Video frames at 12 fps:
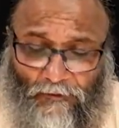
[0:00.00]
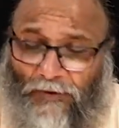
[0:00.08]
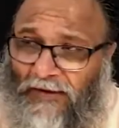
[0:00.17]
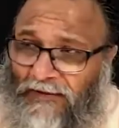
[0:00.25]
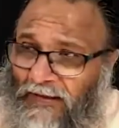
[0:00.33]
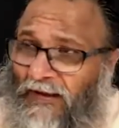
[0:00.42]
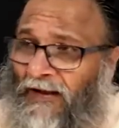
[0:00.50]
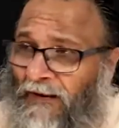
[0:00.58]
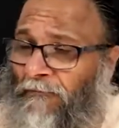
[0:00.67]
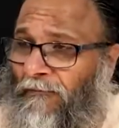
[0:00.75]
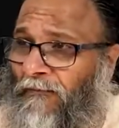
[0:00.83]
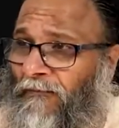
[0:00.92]
why they
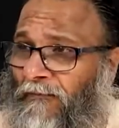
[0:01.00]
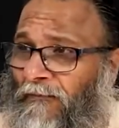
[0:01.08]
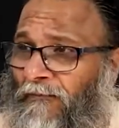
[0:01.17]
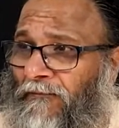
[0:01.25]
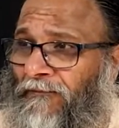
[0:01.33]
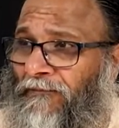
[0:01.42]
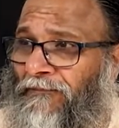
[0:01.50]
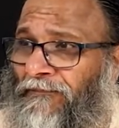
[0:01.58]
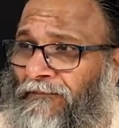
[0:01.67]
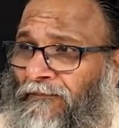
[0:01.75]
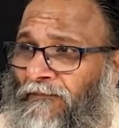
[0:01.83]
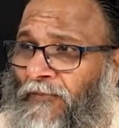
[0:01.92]
come
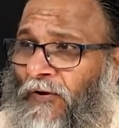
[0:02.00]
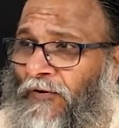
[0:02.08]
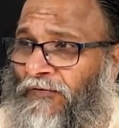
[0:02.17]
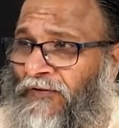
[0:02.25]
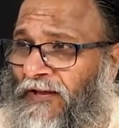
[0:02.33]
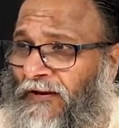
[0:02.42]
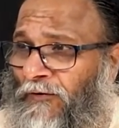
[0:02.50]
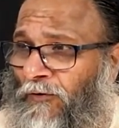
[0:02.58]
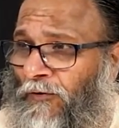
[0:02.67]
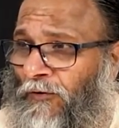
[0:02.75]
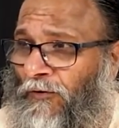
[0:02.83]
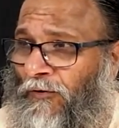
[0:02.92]
because they
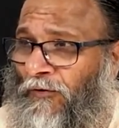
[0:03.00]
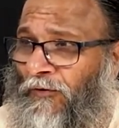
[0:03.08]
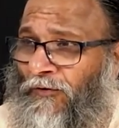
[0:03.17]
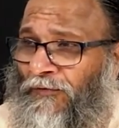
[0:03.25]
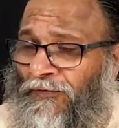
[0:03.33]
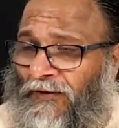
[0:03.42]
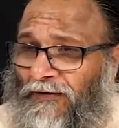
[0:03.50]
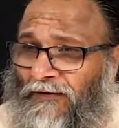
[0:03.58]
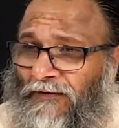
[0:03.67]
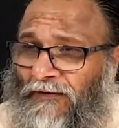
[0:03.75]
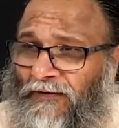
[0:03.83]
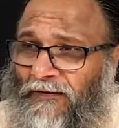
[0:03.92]
know that